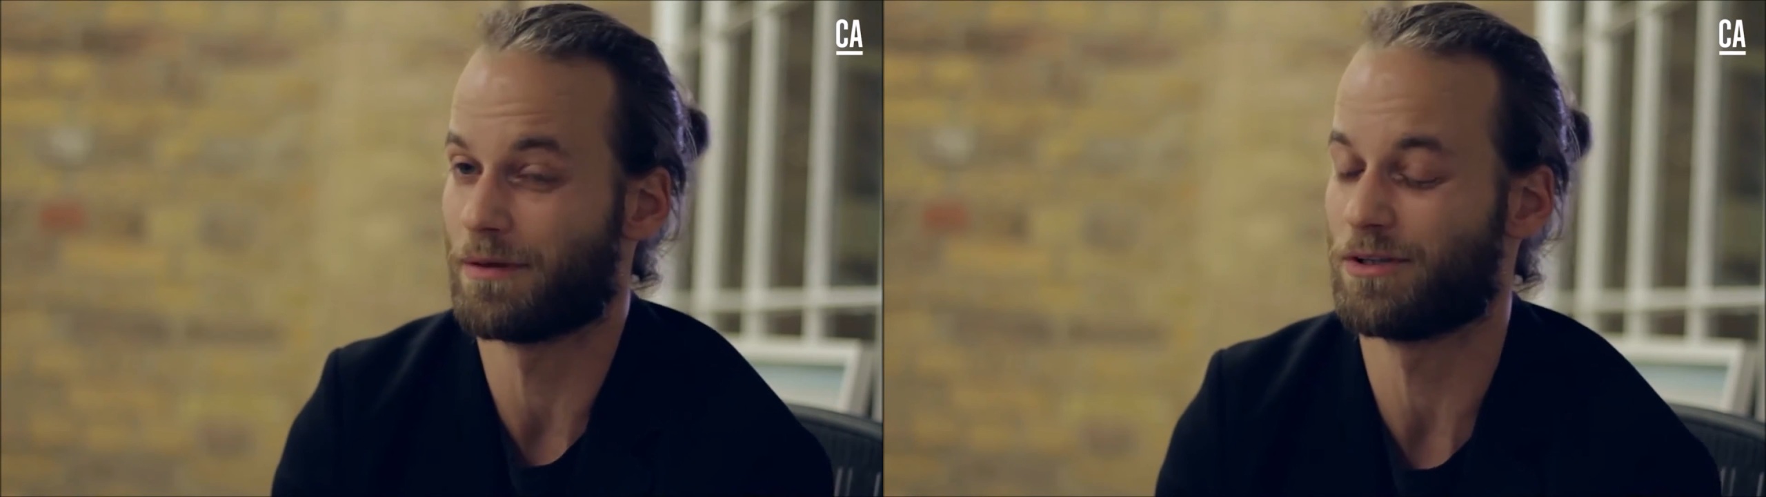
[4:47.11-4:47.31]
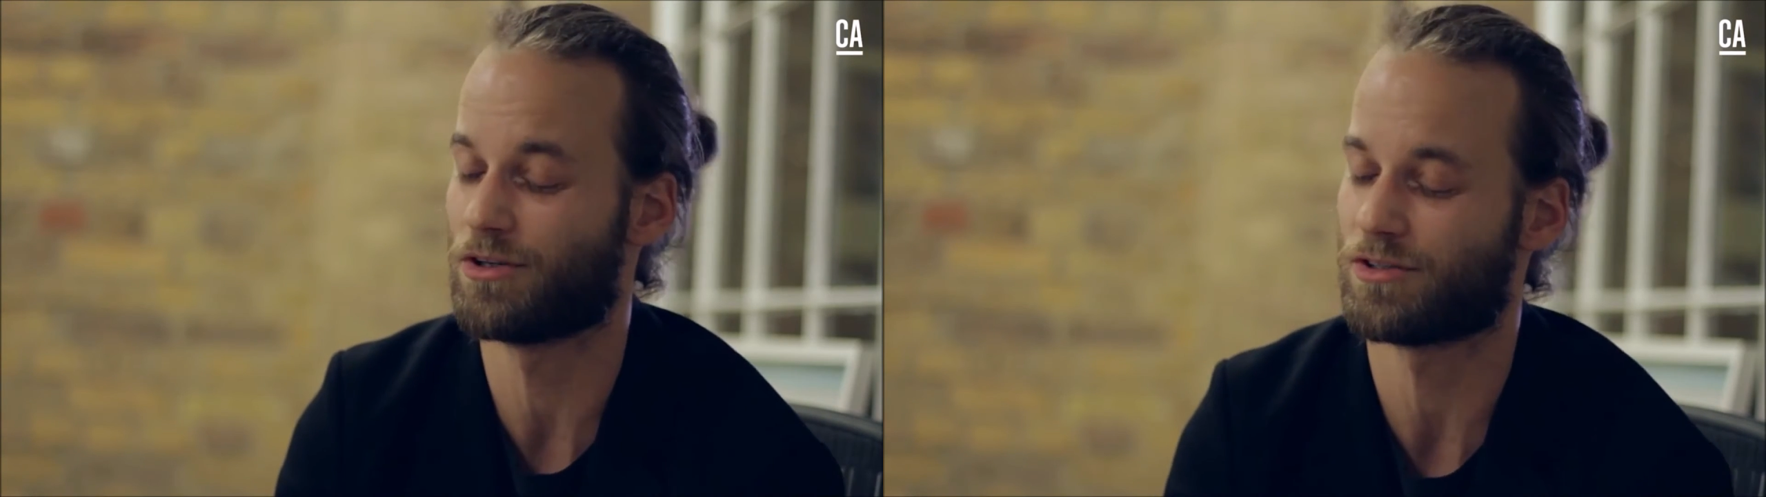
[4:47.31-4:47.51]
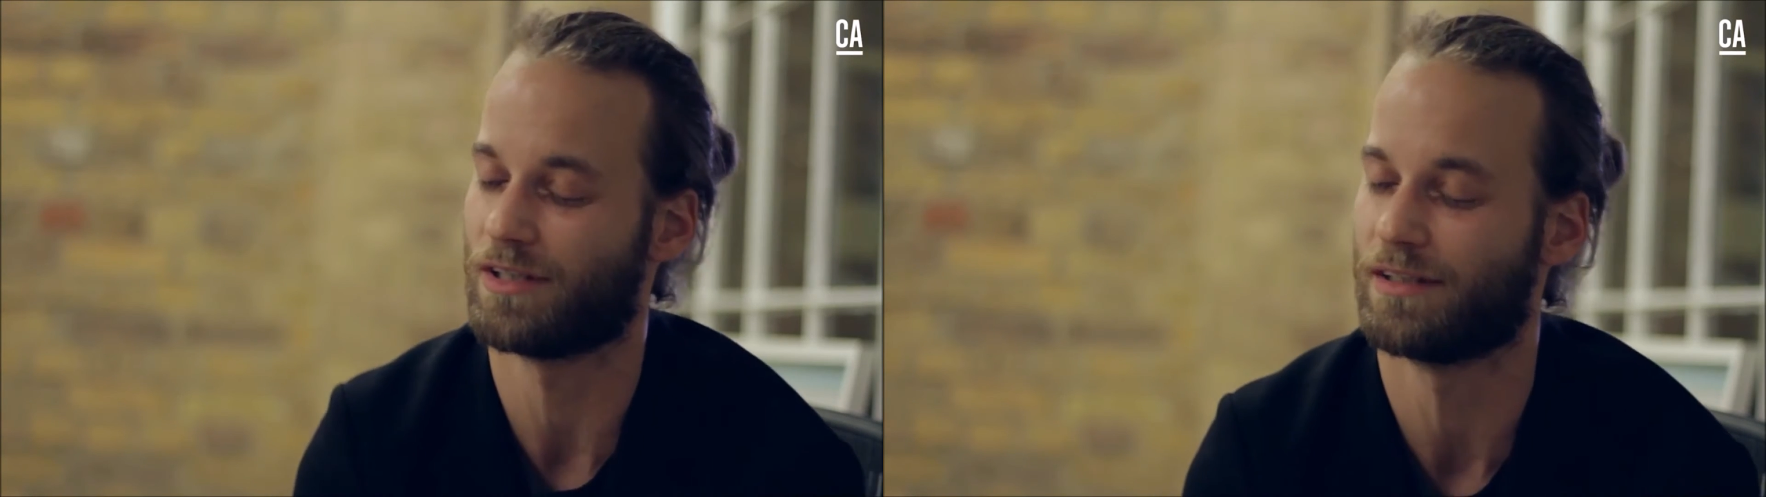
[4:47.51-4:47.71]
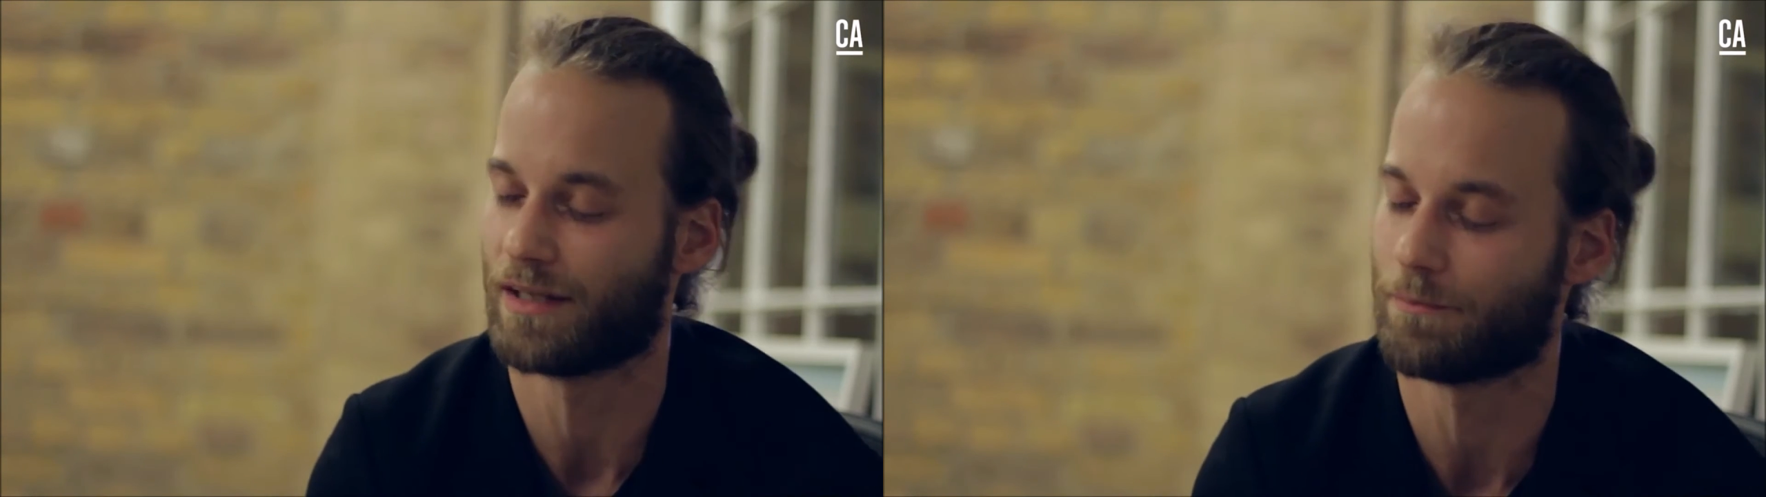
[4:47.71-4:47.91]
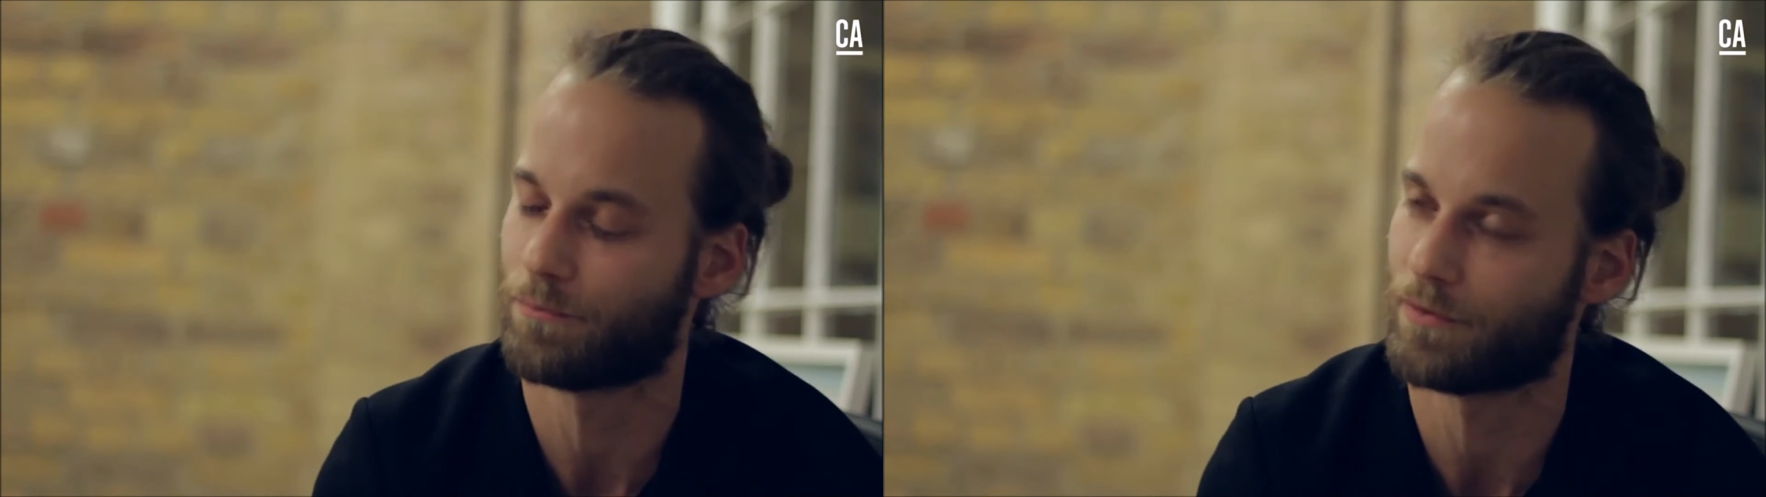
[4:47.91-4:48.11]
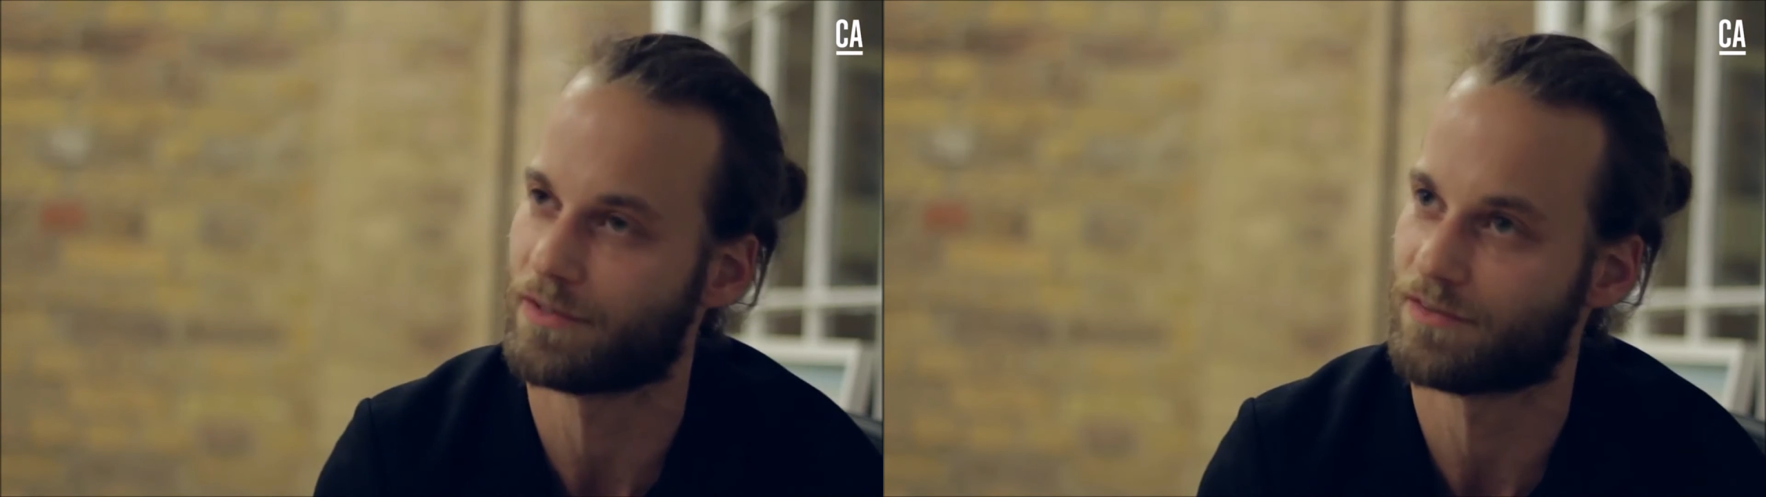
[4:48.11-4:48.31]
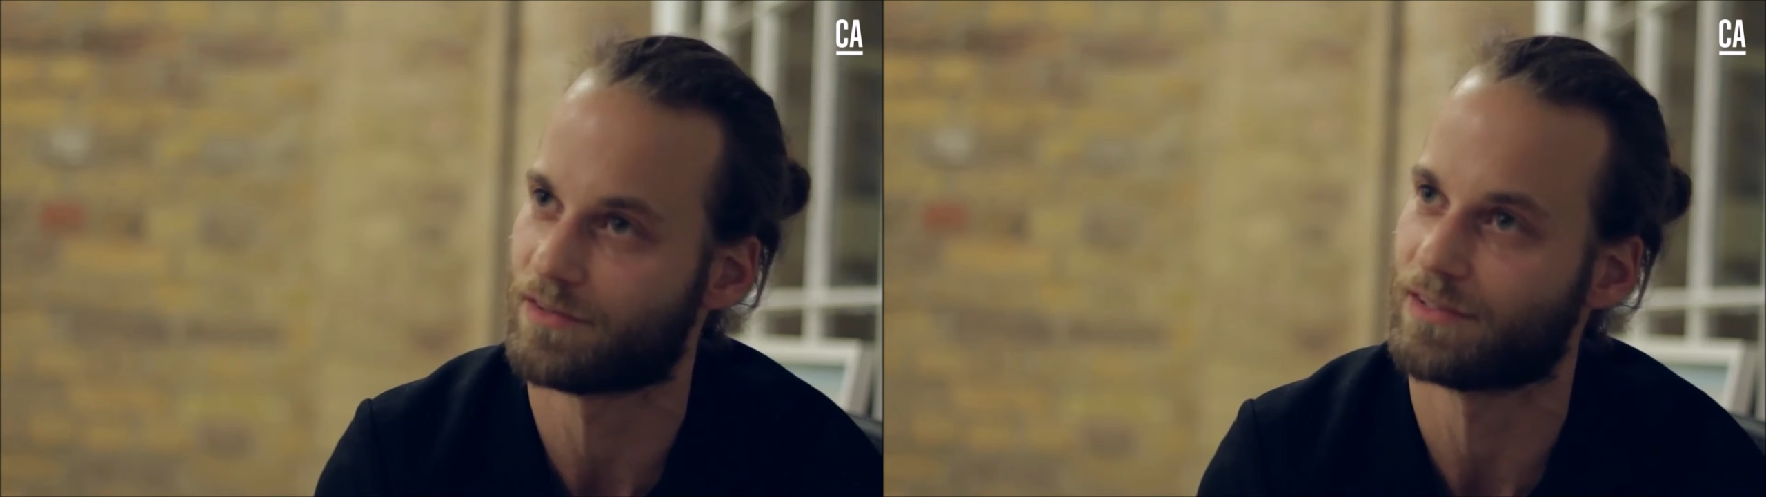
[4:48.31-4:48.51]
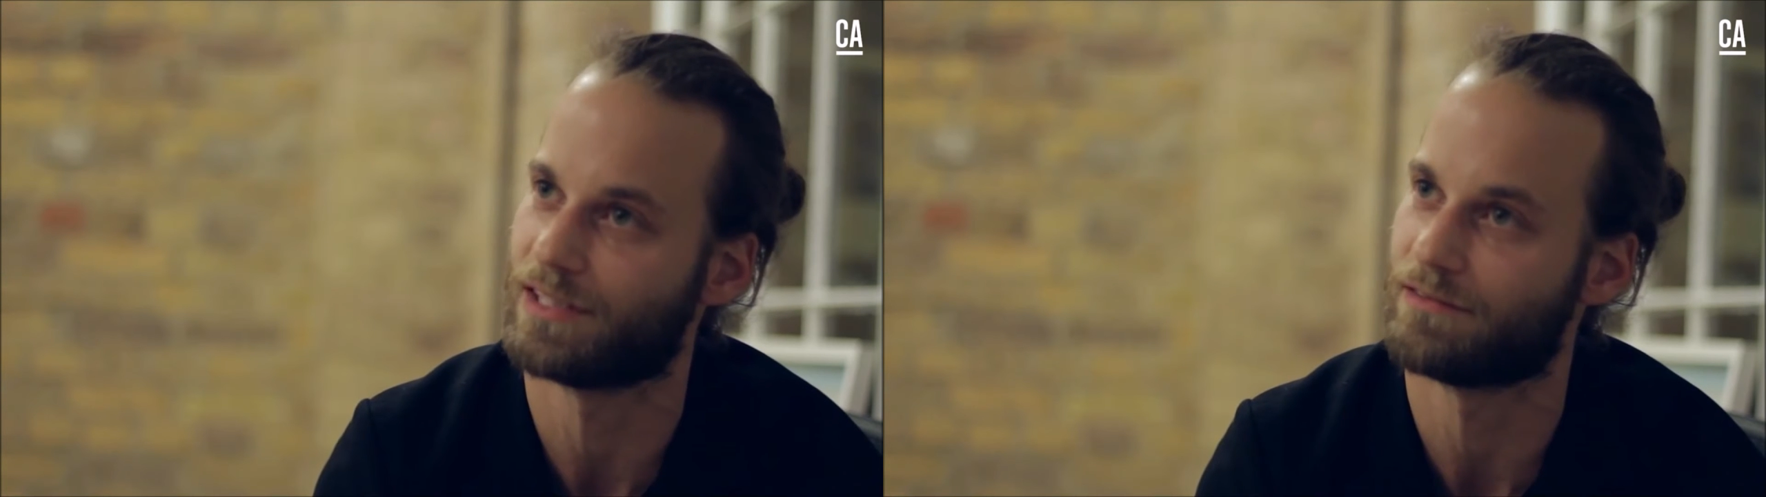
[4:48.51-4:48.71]
Usually they're
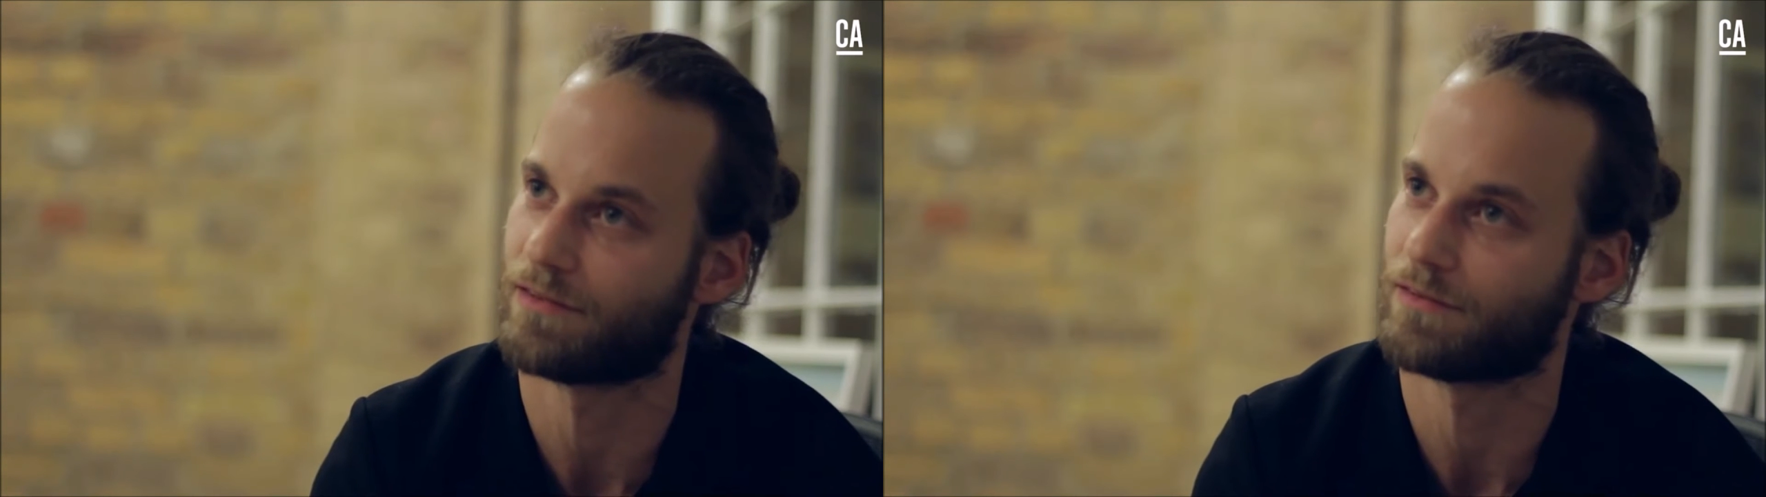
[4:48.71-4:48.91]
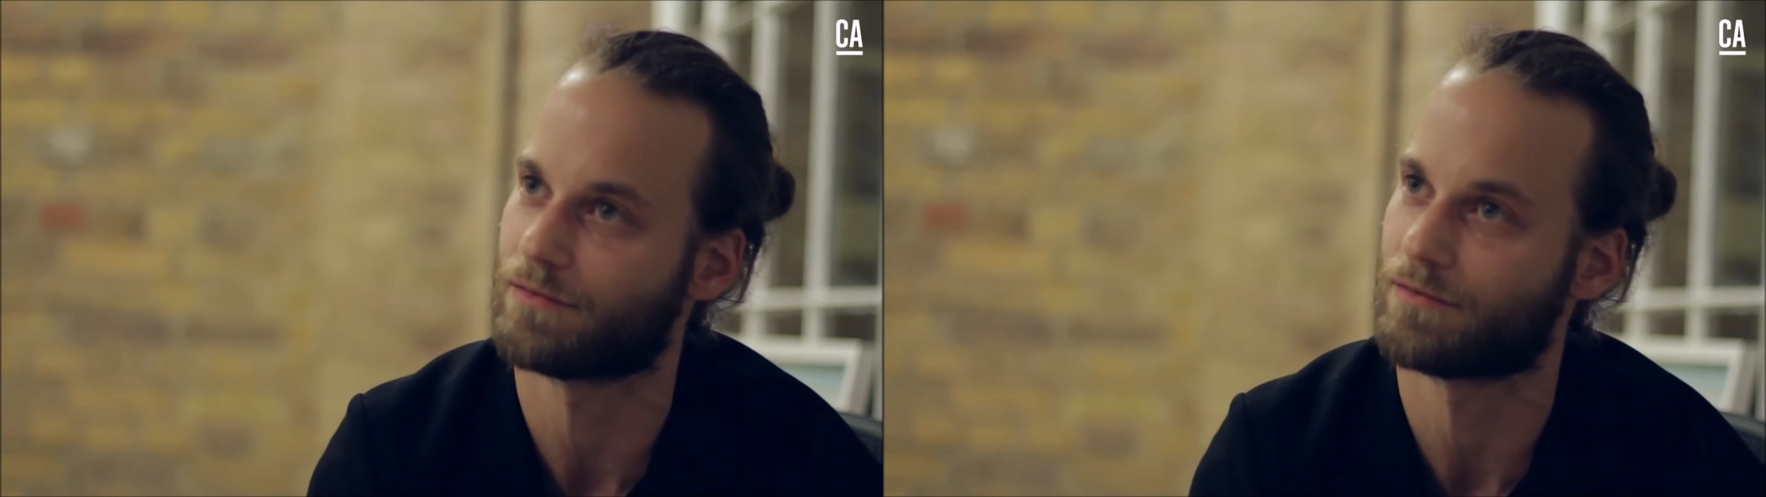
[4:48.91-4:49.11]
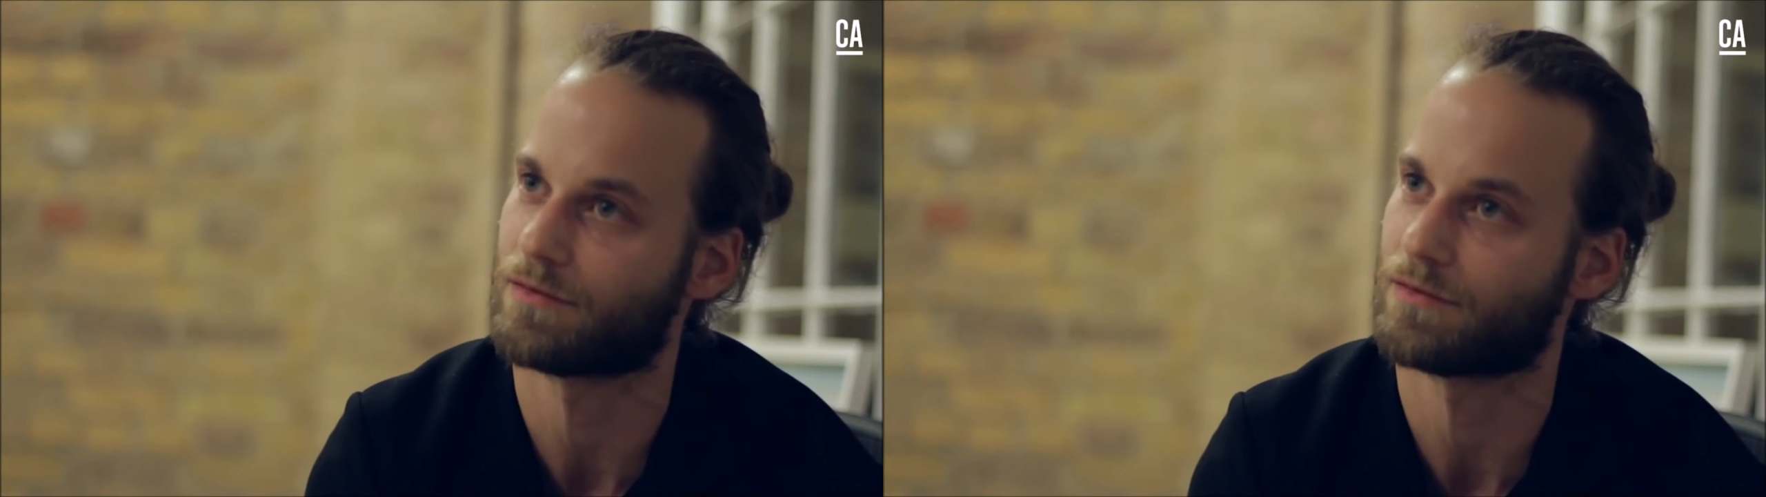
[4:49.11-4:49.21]
pretty even.